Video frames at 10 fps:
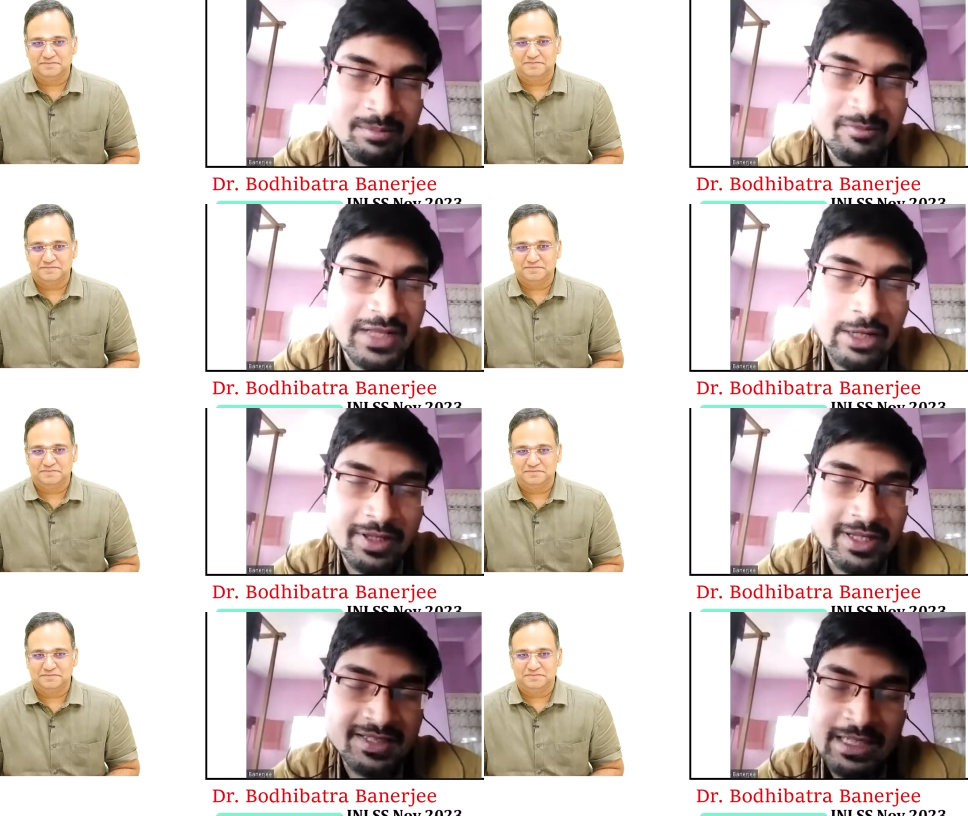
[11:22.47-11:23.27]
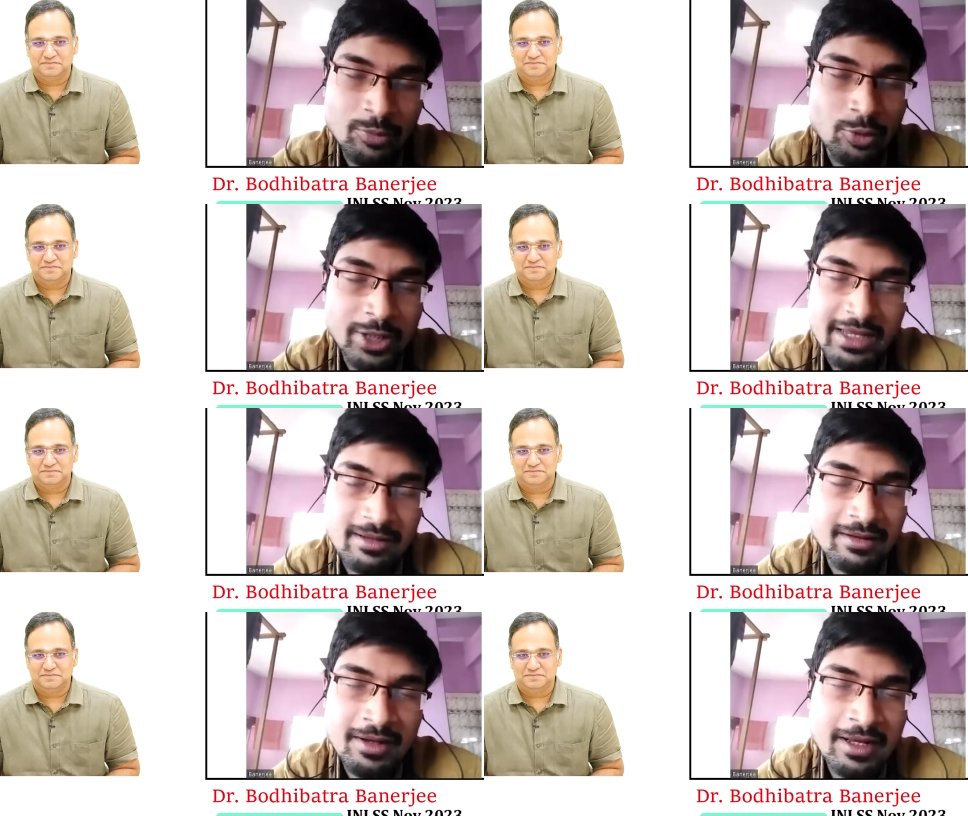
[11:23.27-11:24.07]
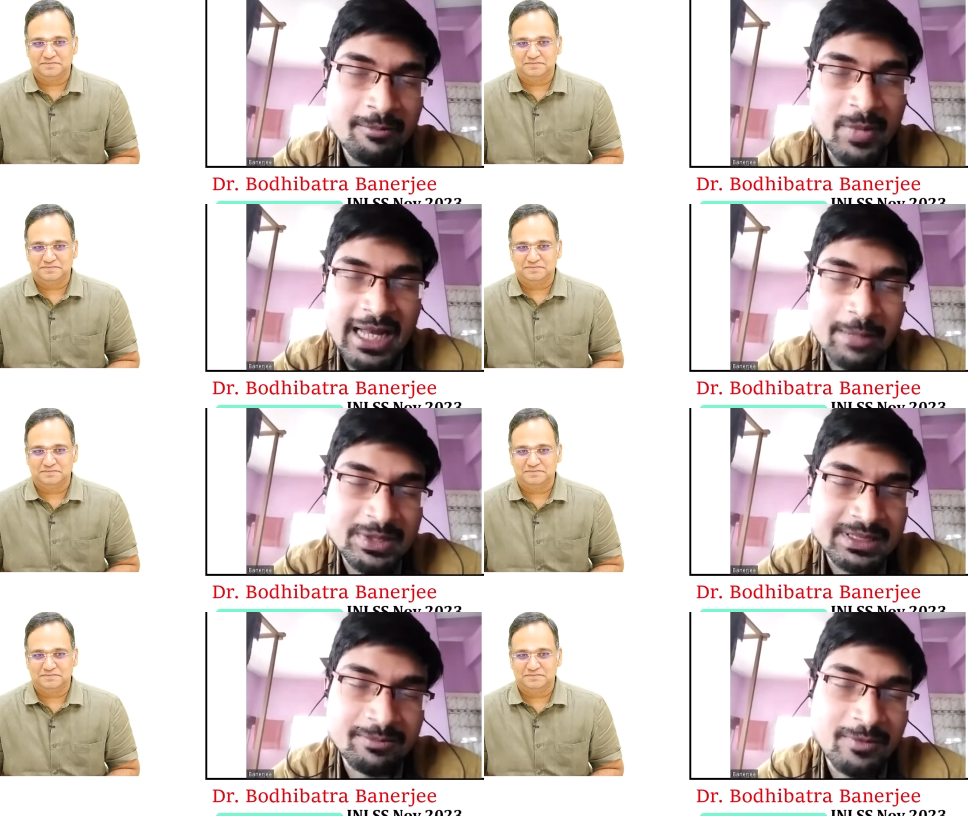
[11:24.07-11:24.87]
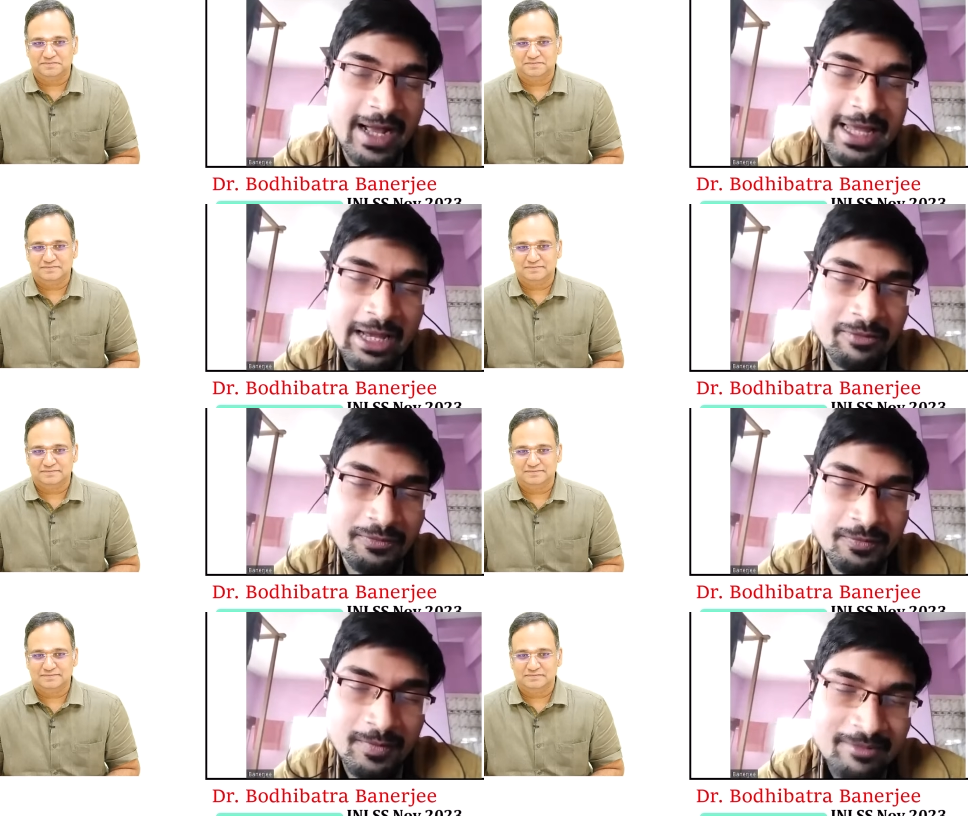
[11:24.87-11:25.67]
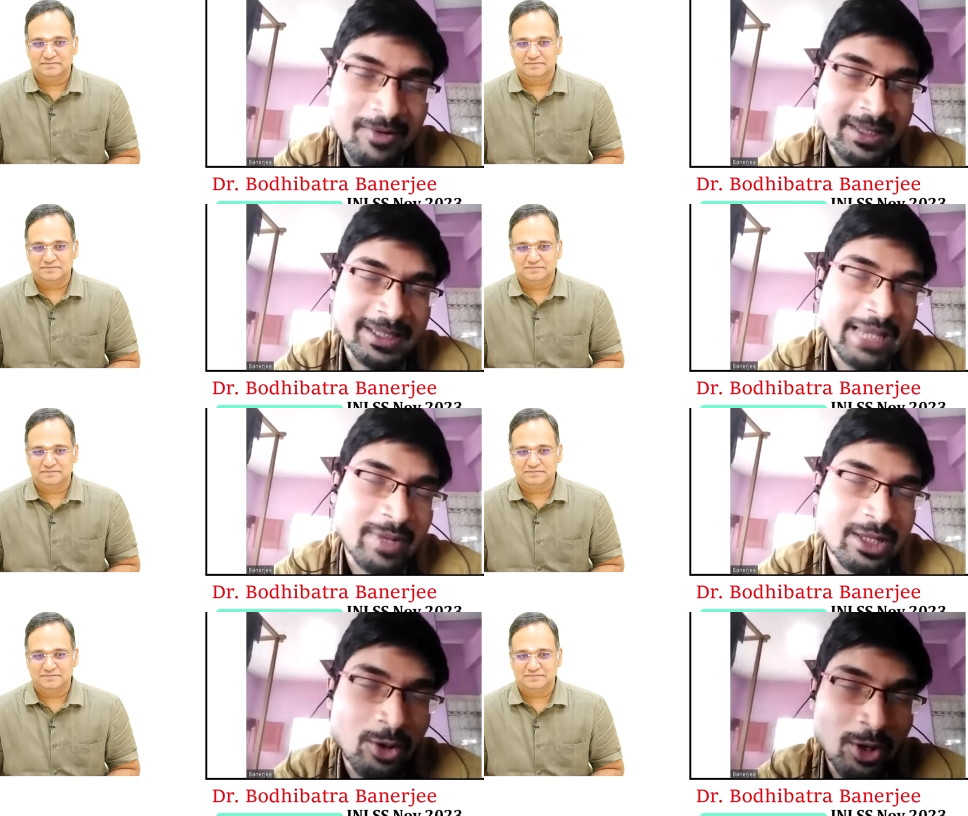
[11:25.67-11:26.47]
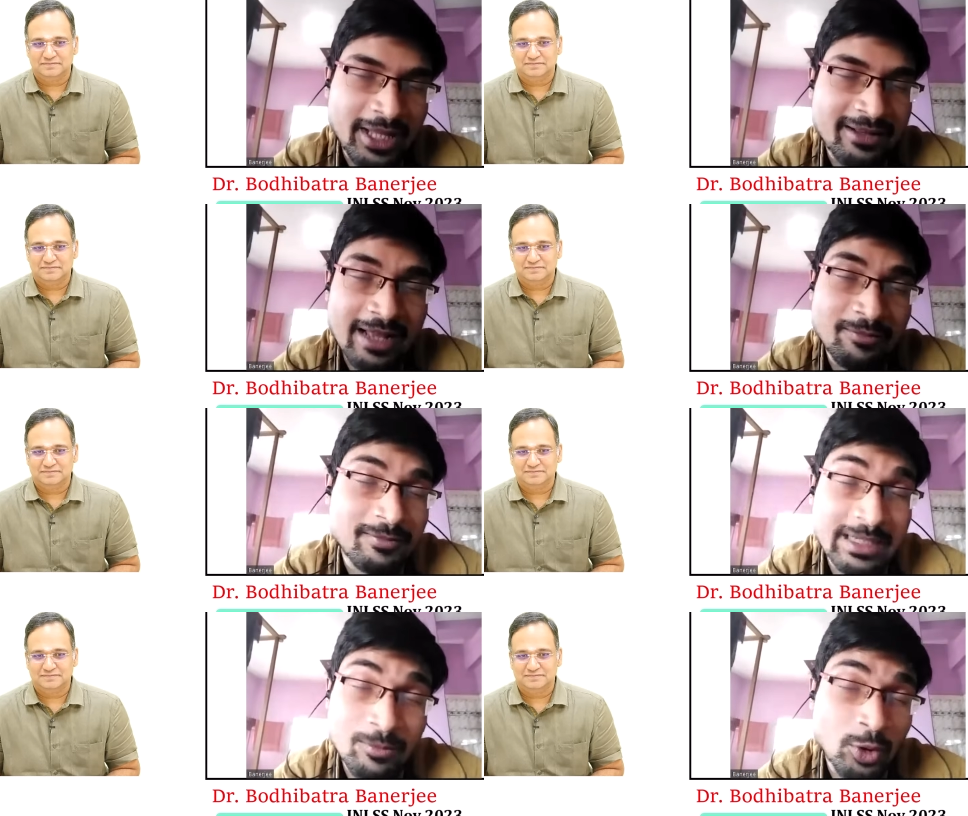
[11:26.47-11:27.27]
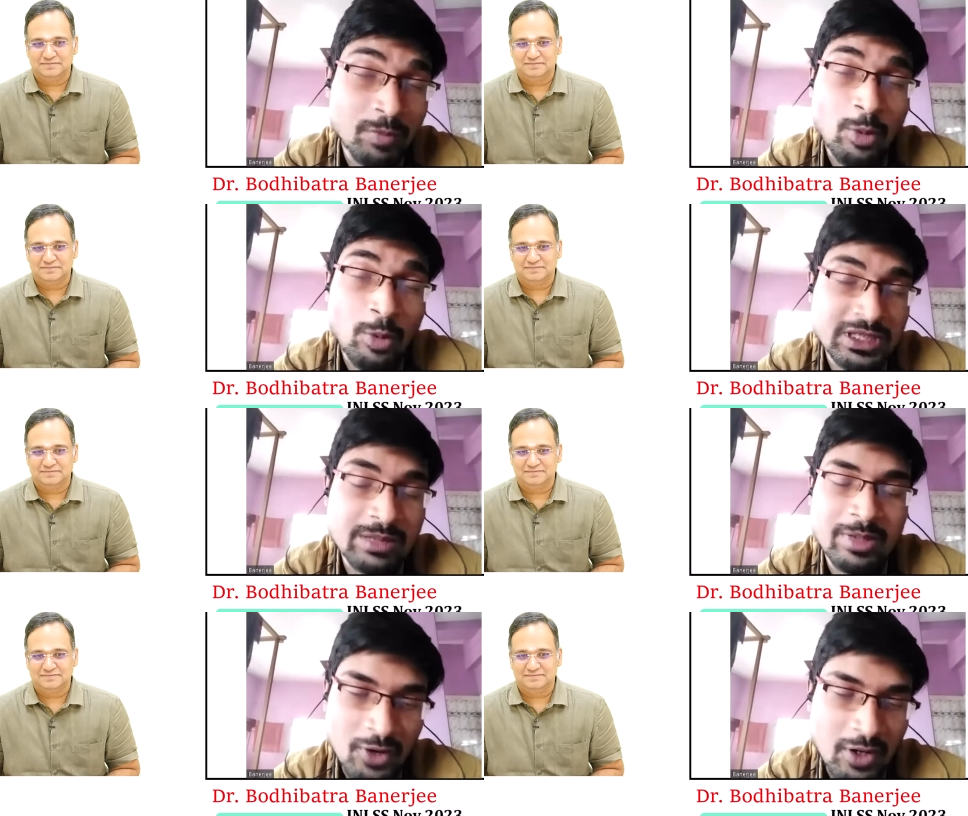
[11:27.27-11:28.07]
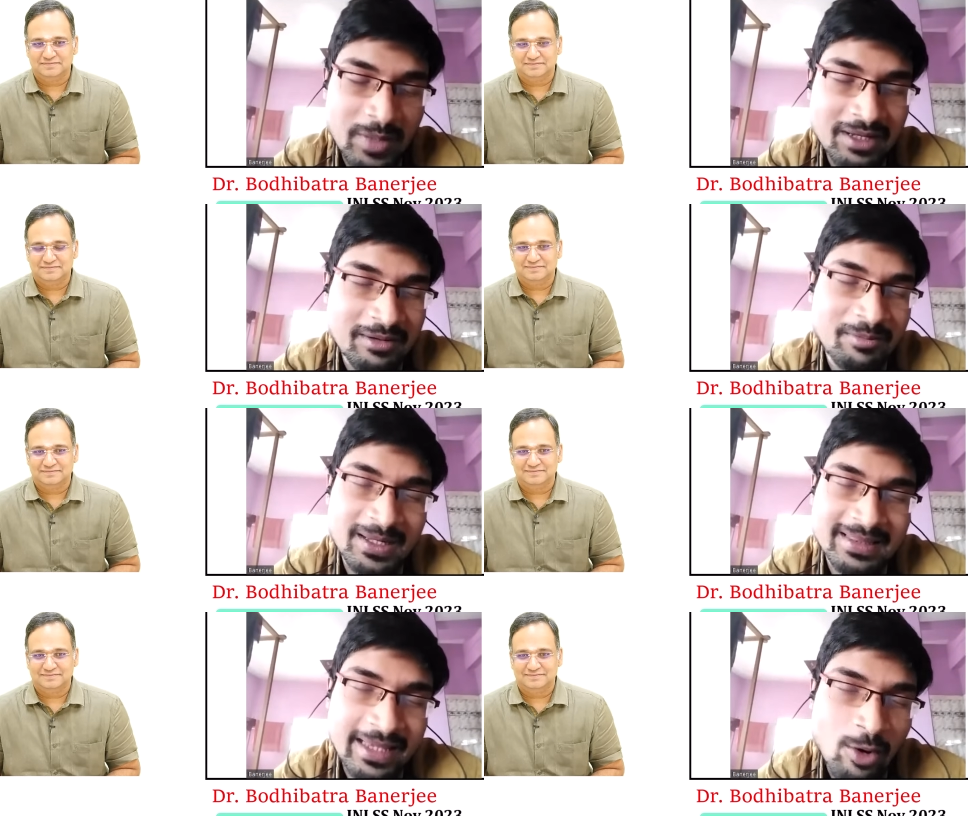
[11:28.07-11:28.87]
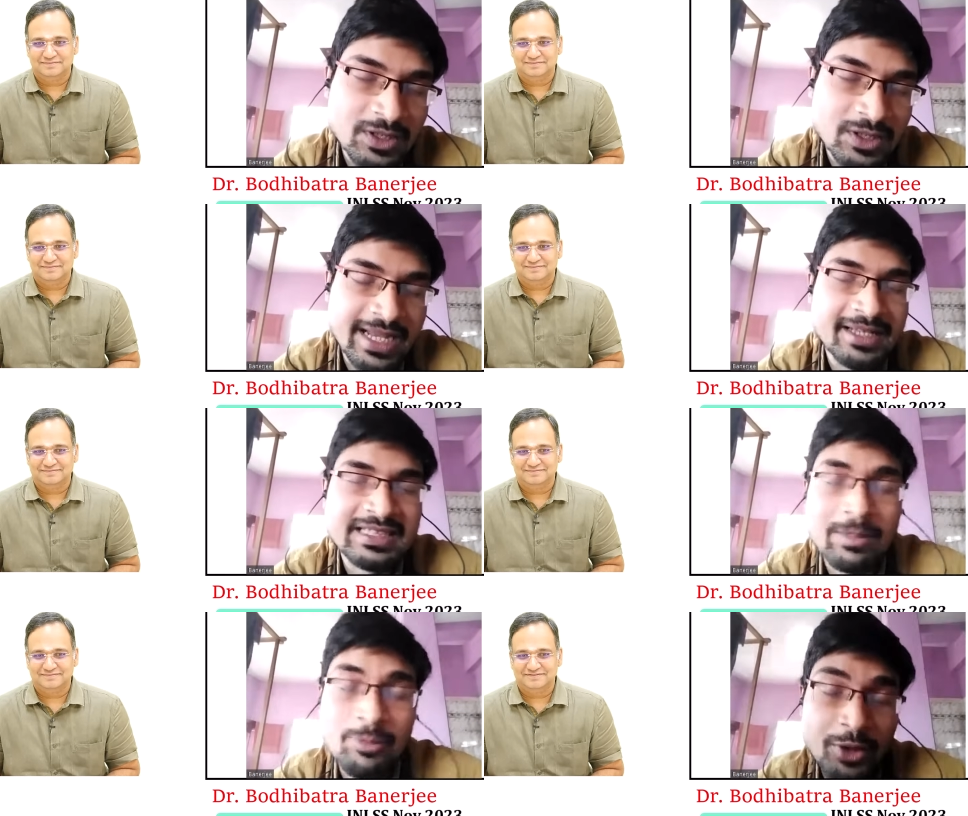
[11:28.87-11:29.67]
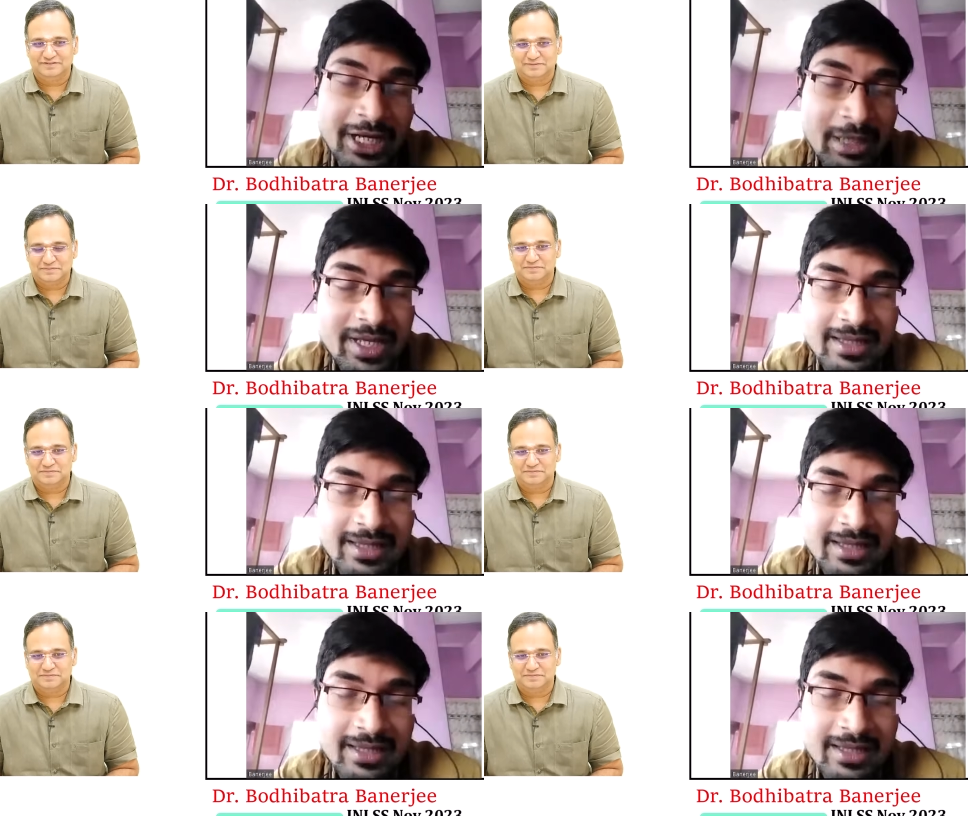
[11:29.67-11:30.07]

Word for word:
Speaker 1: Without their support, I perhaps I have one time I thought that I, it won't be possible for me, but they constantly supported me